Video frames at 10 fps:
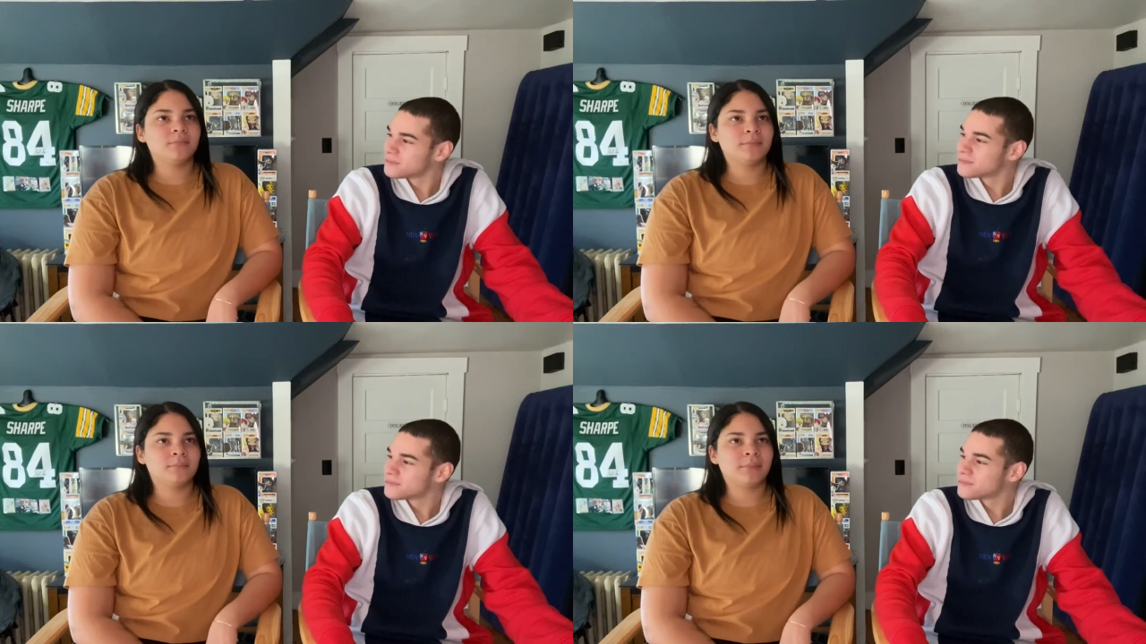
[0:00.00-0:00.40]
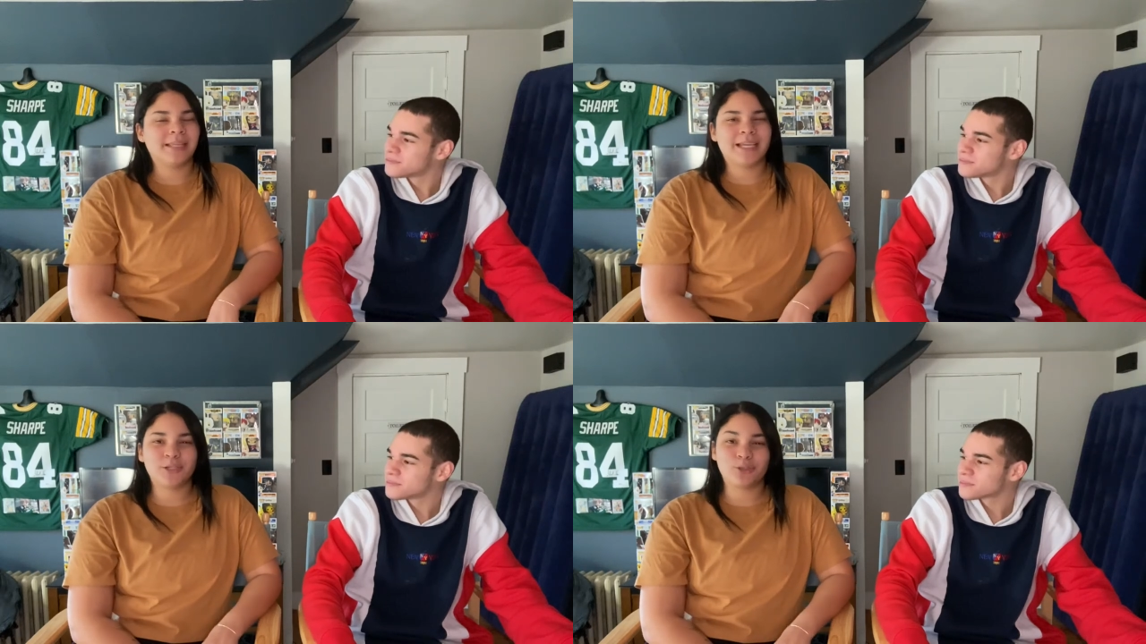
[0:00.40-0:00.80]
Speaker 1: like
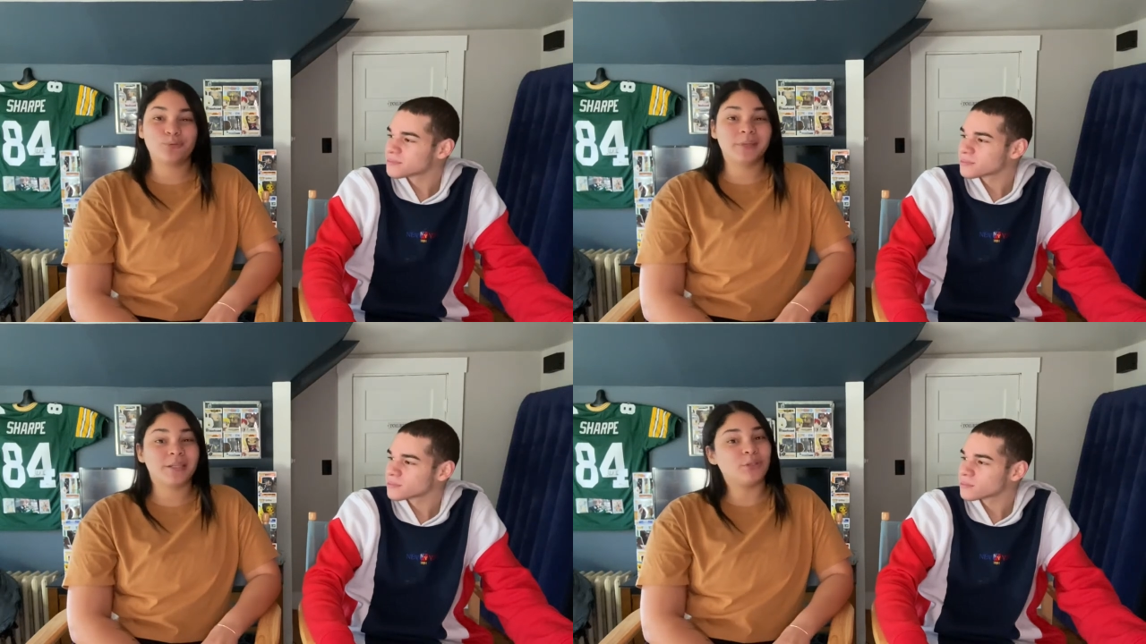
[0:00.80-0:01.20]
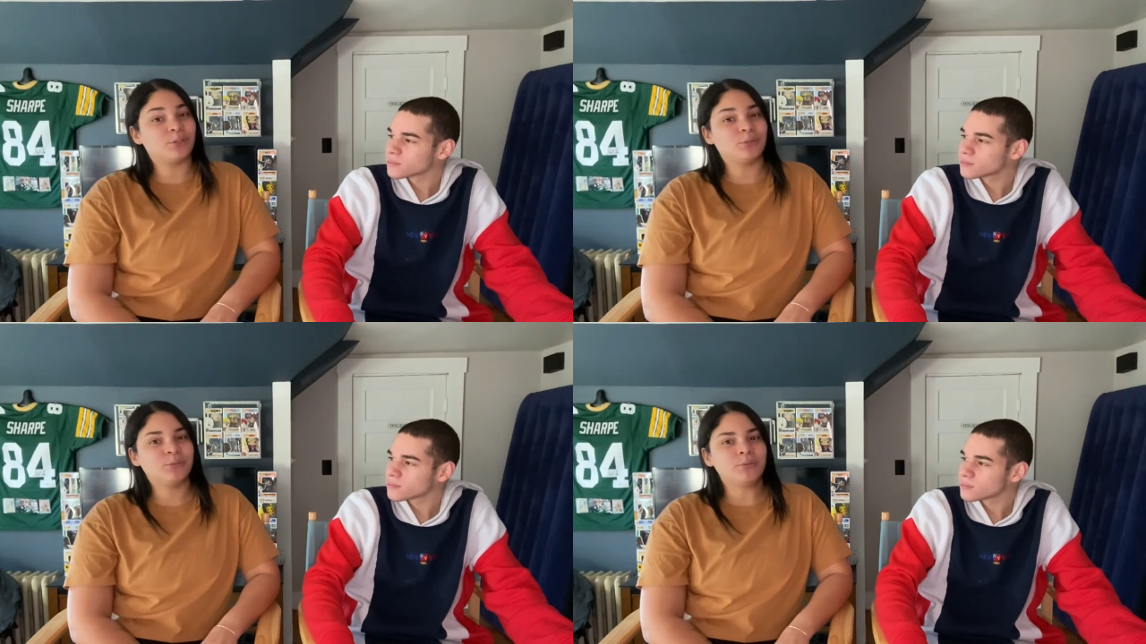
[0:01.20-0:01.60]
I do when I
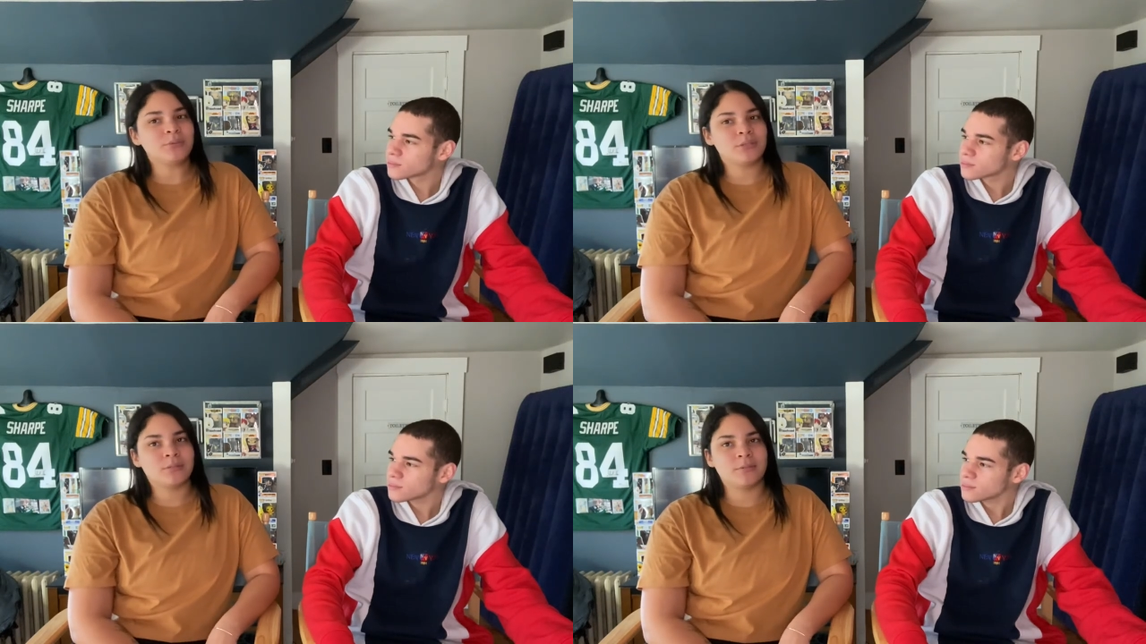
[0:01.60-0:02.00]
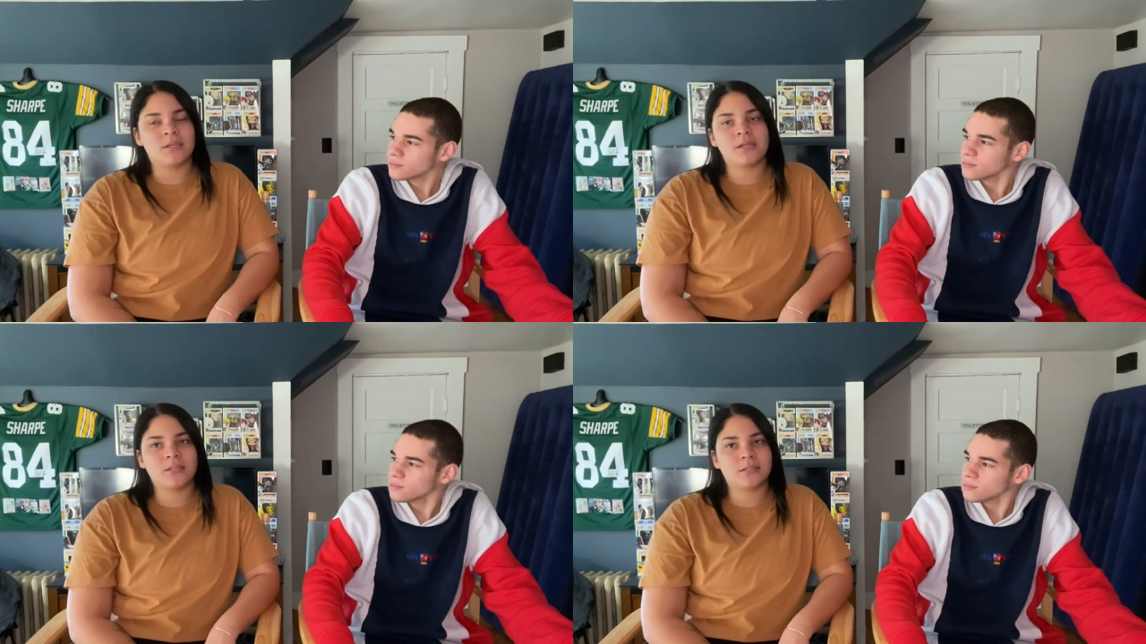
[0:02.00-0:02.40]
don't, just
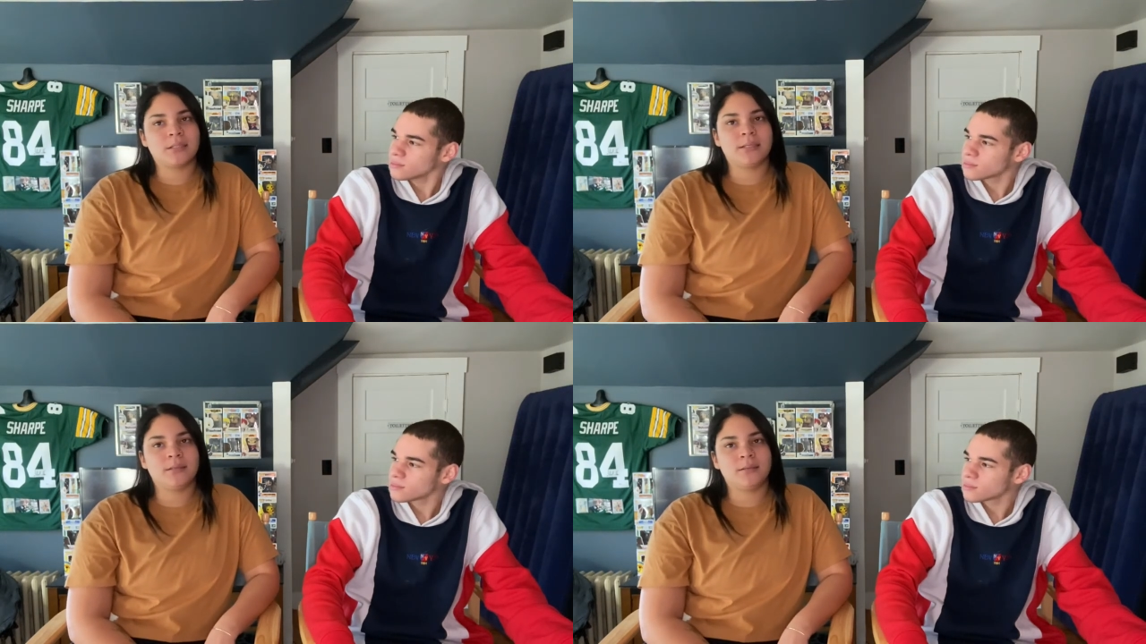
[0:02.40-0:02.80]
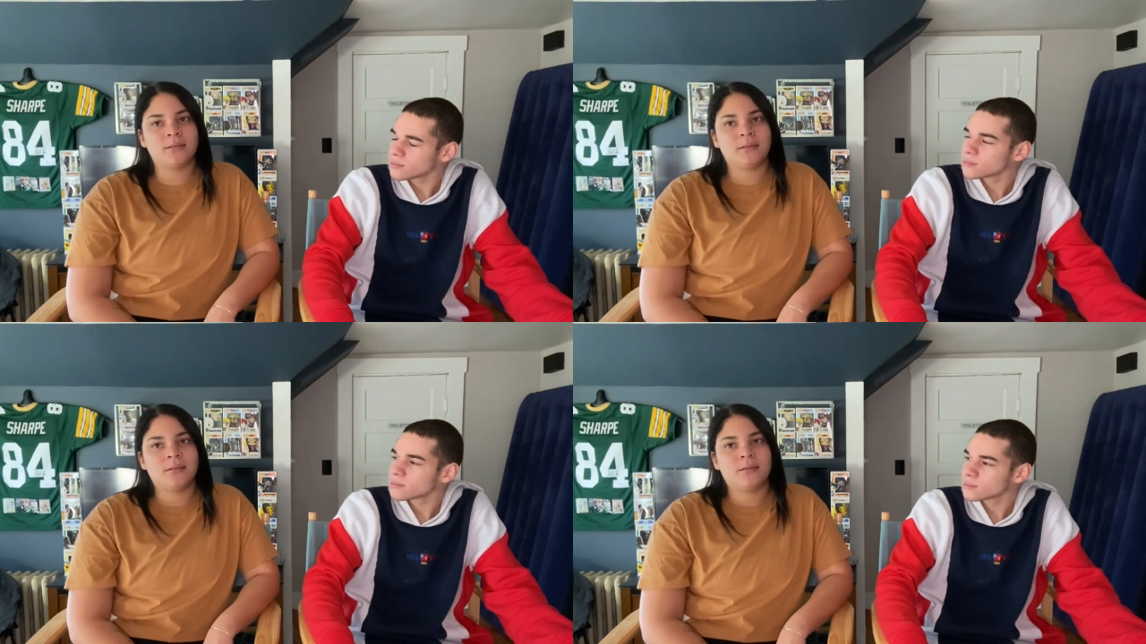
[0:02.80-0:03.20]
because like,
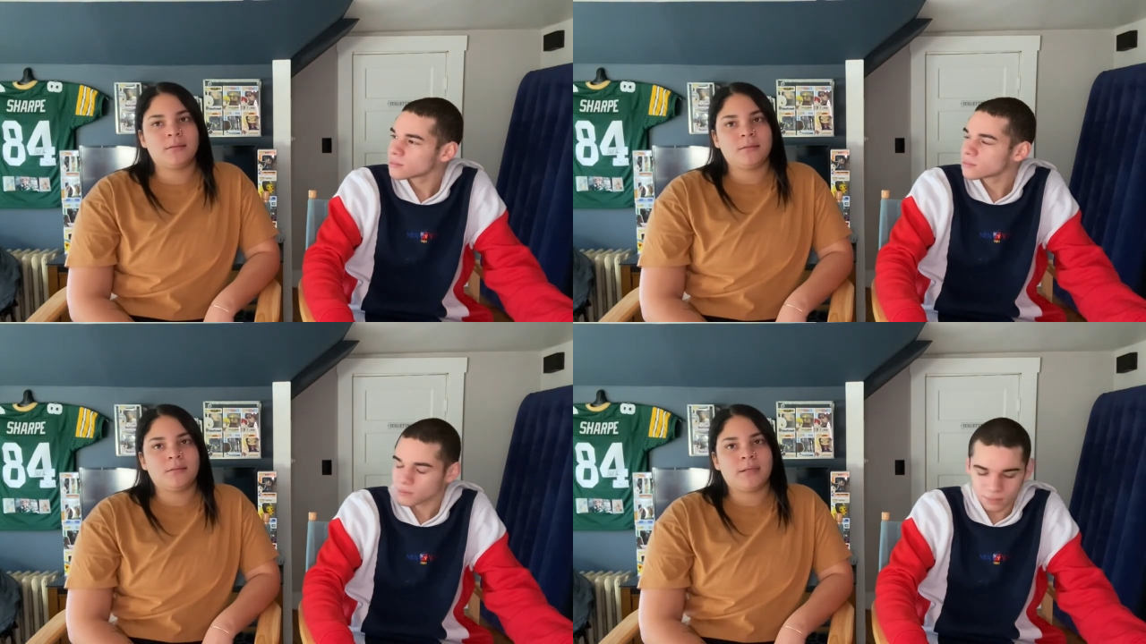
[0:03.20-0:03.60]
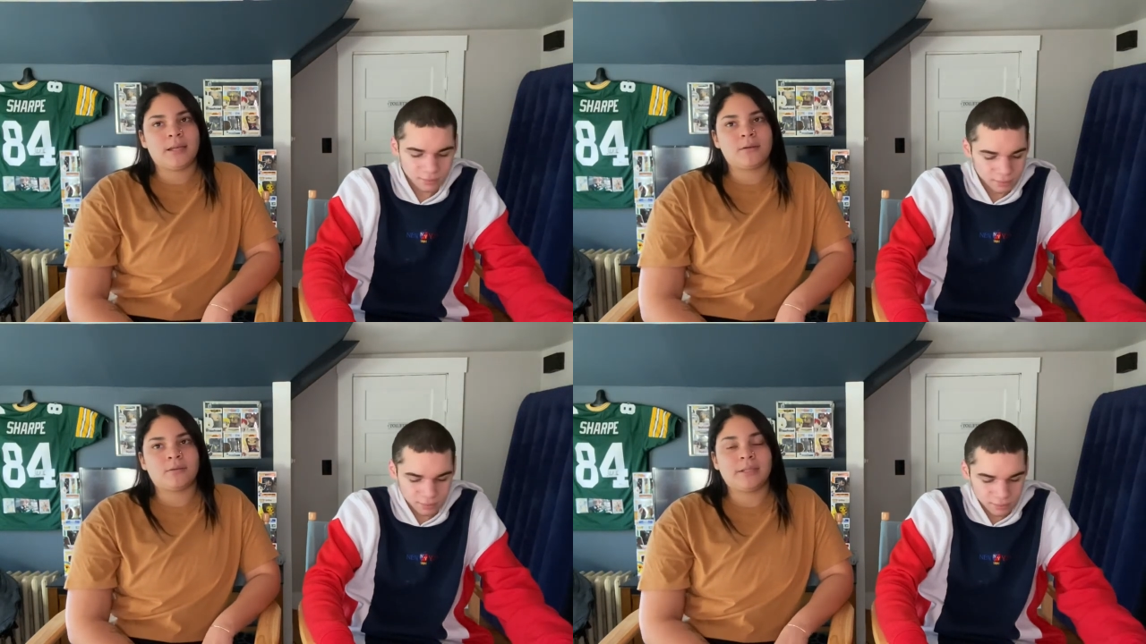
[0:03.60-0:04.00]
I don't
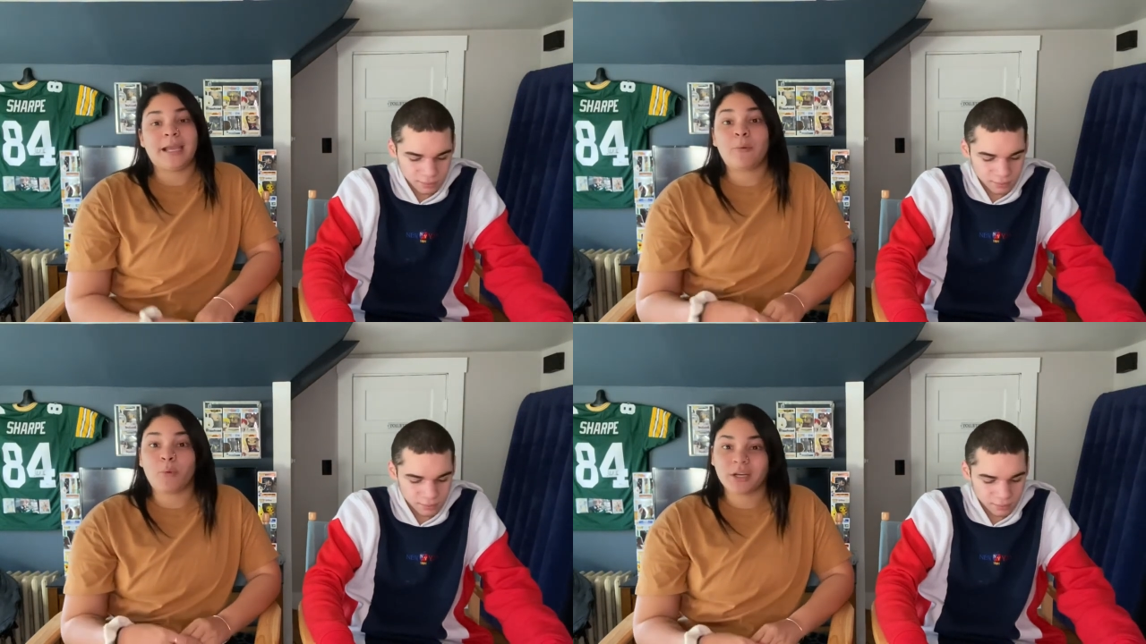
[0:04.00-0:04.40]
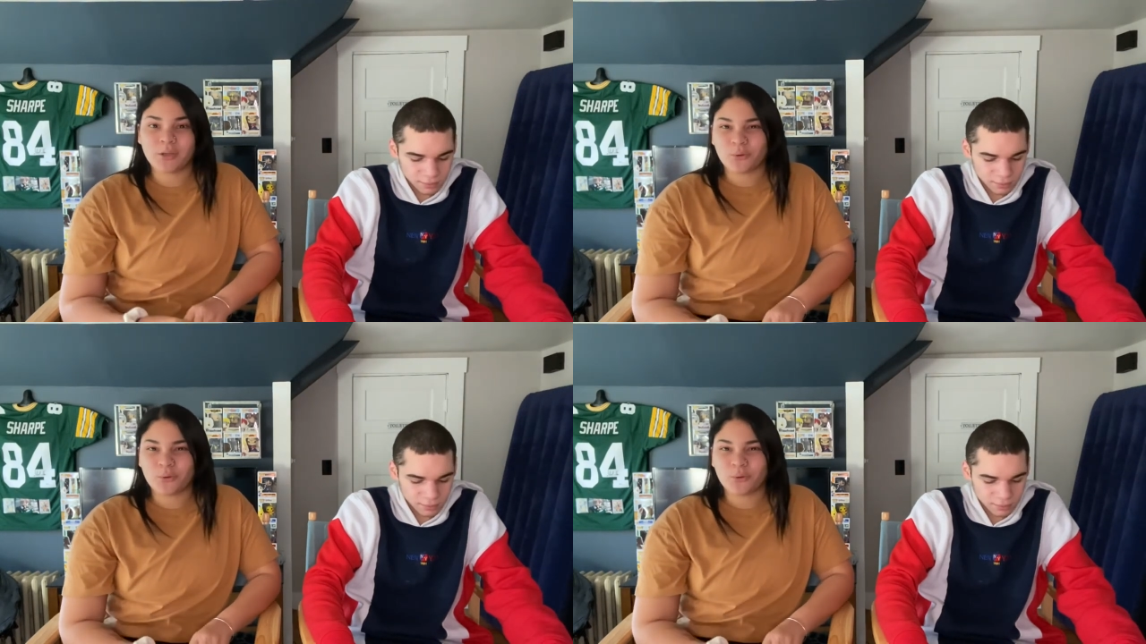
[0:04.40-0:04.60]
know, like I want to go